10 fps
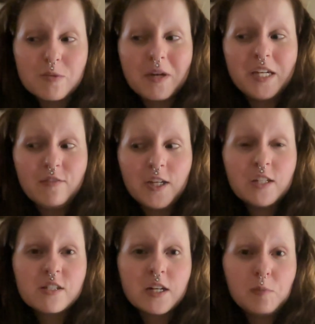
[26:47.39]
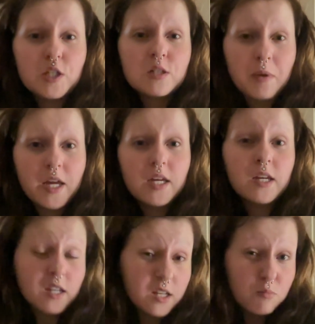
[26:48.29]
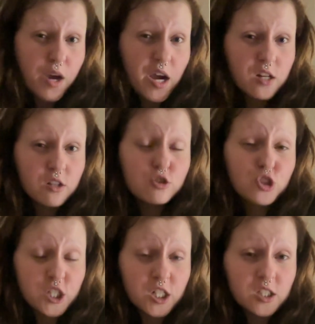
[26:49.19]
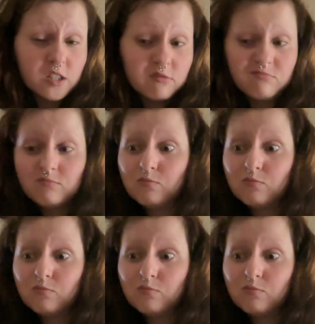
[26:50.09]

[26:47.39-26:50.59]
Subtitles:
of my evening is gonna be spent in bed, chilling,